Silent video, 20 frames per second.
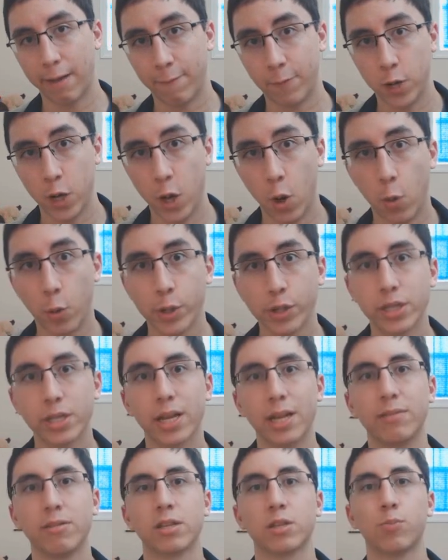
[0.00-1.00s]
I've
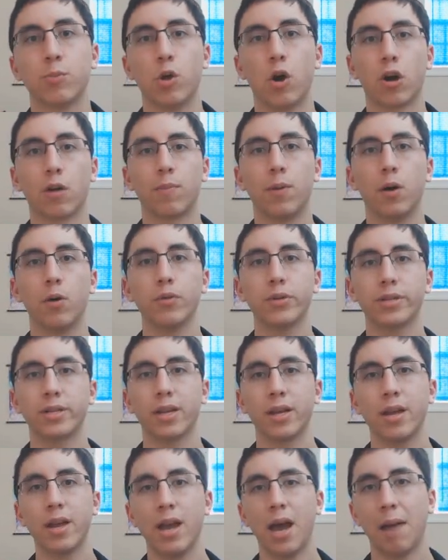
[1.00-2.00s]
noticed in this blog
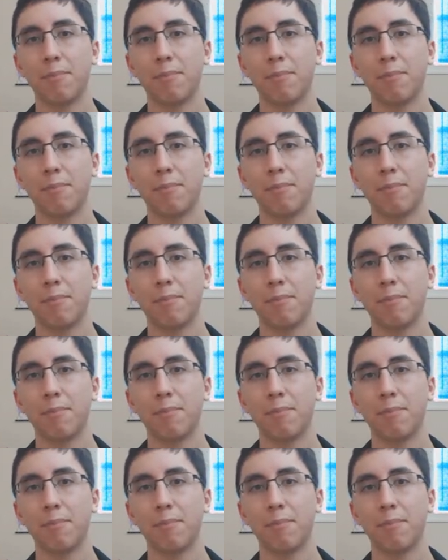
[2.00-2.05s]
post.